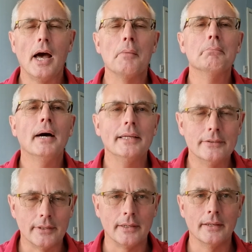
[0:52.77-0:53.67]

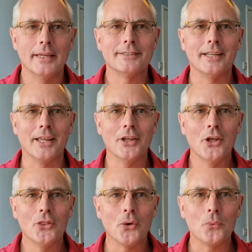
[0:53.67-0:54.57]
Amazing, isn't it,
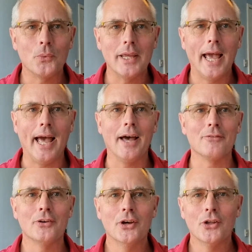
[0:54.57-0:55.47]
that we have
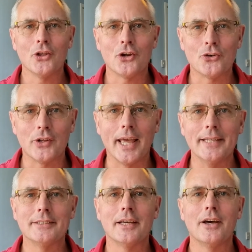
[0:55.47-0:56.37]
the
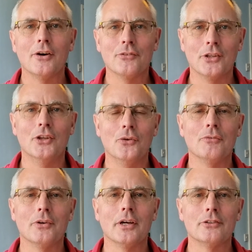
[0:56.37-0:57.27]
creator of the
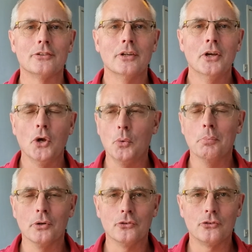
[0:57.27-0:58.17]
universe who
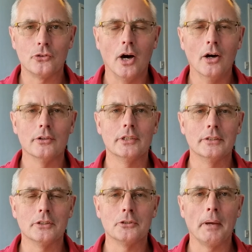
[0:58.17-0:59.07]
put stars
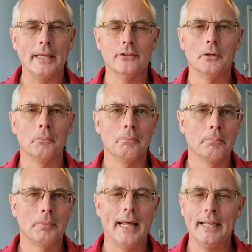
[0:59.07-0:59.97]
into space and
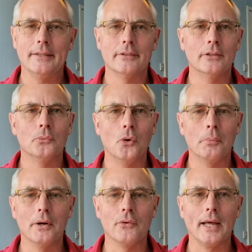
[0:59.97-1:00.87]
planets into
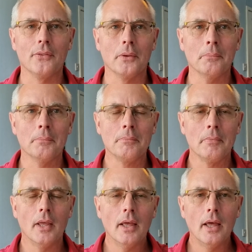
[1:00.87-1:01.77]
orbit round them,
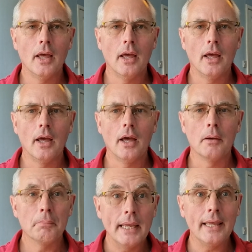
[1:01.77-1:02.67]

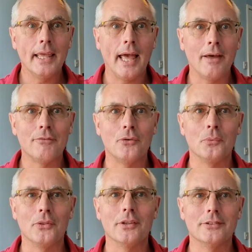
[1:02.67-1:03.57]
being careful with the